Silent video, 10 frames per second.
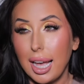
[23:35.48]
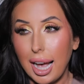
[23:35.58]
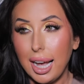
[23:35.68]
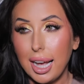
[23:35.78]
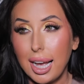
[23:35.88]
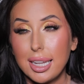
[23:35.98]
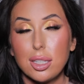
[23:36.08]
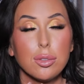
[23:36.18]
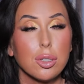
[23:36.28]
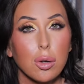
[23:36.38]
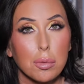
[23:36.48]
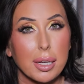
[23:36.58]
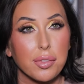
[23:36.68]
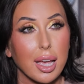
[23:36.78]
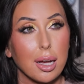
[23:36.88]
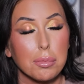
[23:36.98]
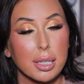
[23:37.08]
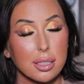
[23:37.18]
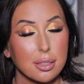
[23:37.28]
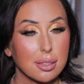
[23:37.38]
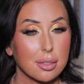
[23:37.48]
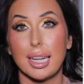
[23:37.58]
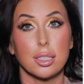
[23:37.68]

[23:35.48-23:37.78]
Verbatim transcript: I, I don't know about that because I